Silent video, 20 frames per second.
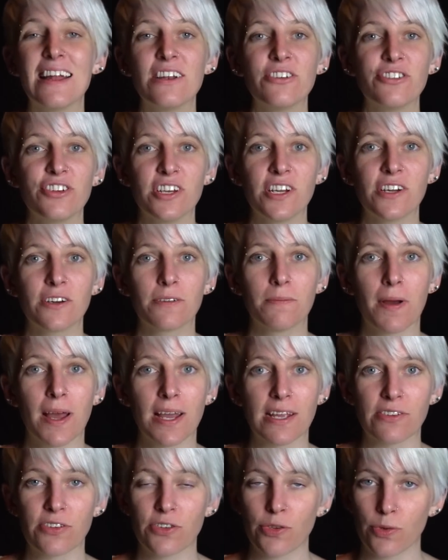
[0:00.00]
engineered
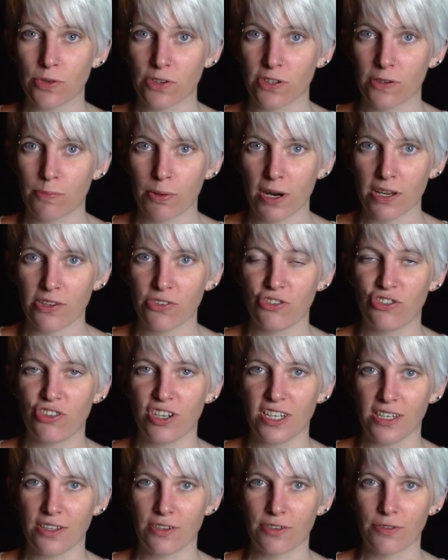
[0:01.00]
mice to express
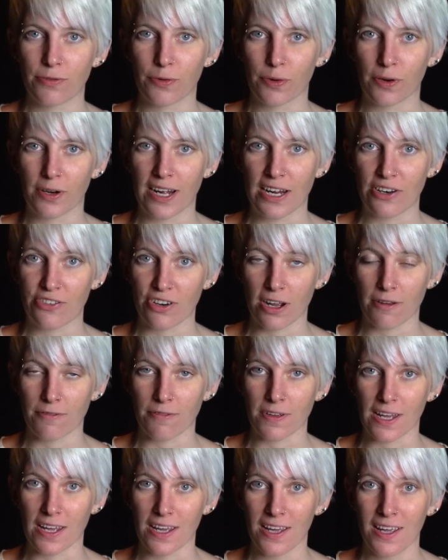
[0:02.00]
genes for
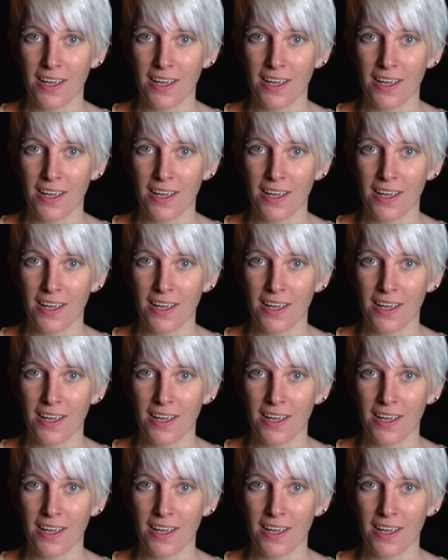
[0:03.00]
HIV.